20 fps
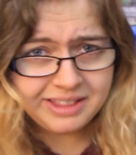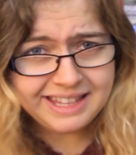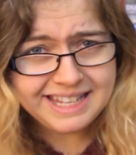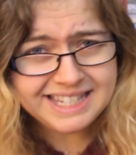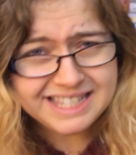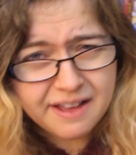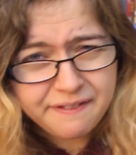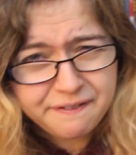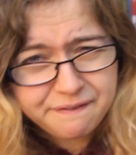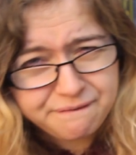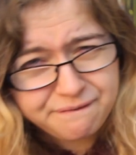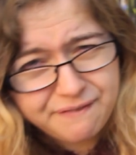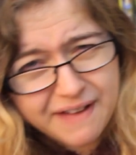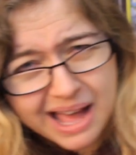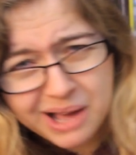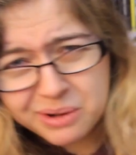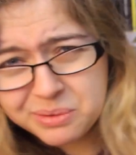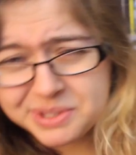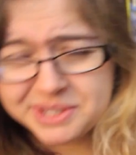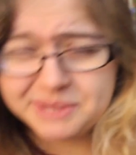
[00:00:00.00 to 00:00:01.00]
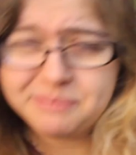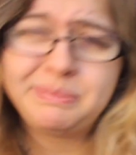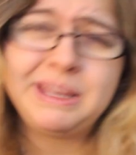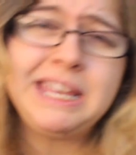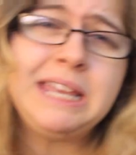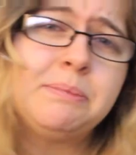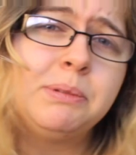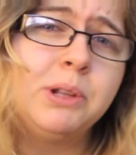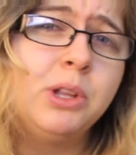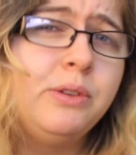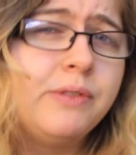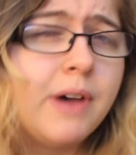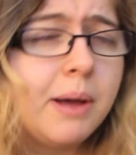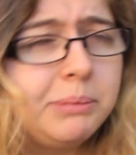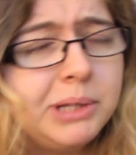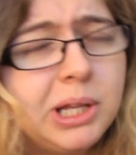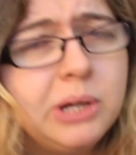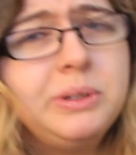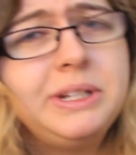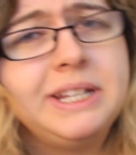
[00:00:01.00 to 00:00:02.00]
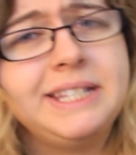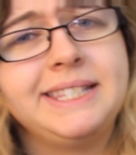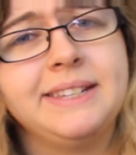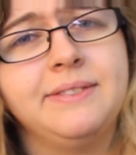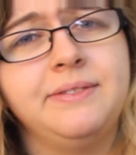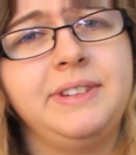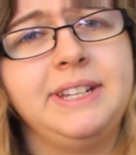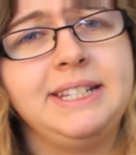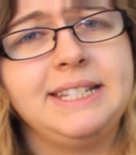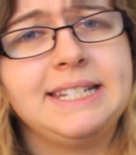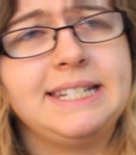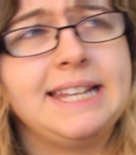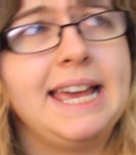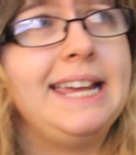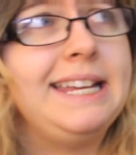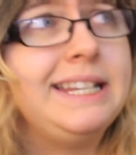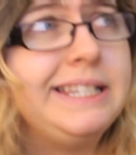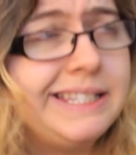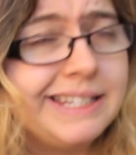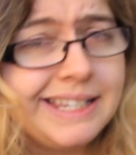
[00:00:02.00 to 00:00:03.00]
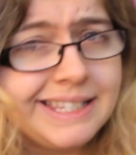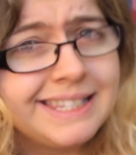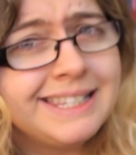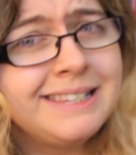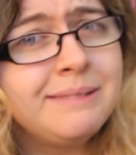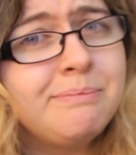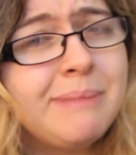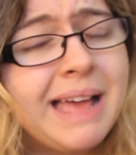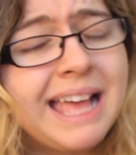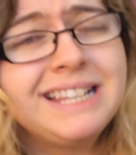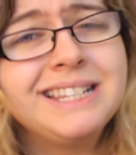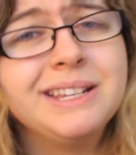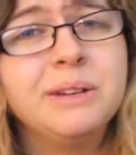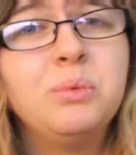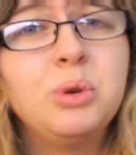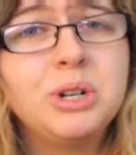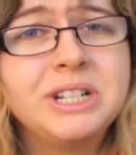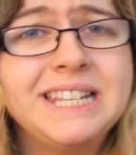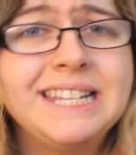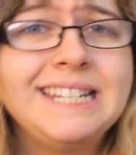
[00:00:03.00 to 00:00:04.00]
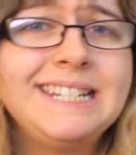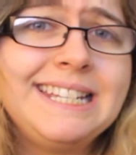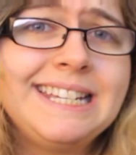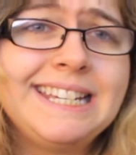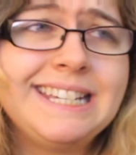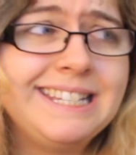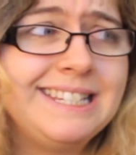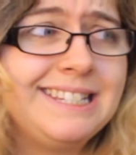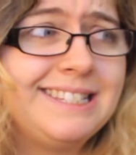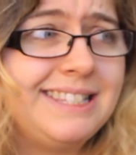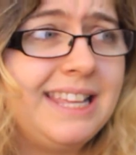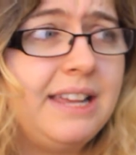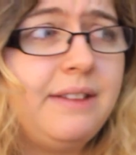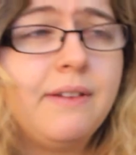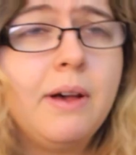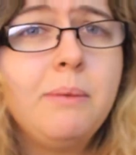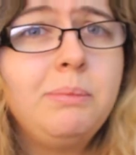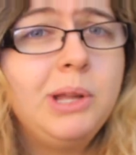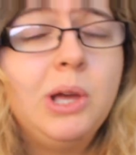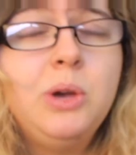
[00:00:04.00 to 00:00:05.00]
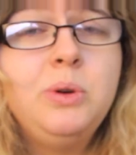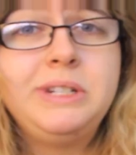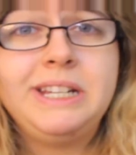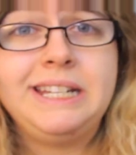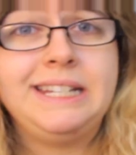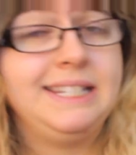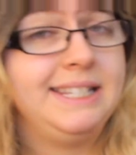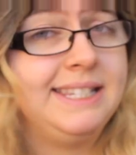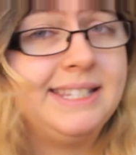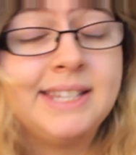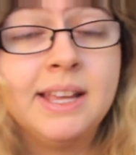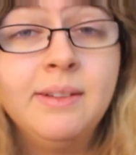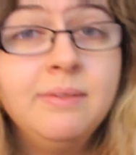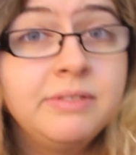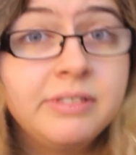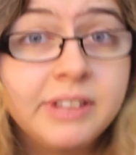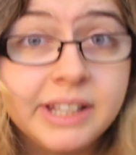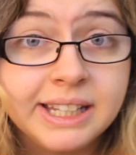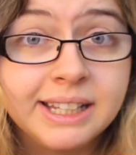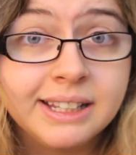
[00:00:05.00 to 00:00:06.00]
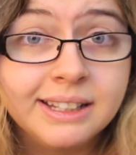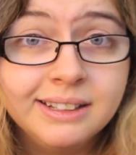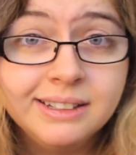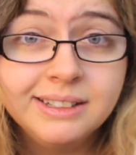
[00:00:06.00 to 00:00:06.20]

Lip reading: at these 1,000 people who've uploaded something today. Doesn't matter what it is, they've uploaded something.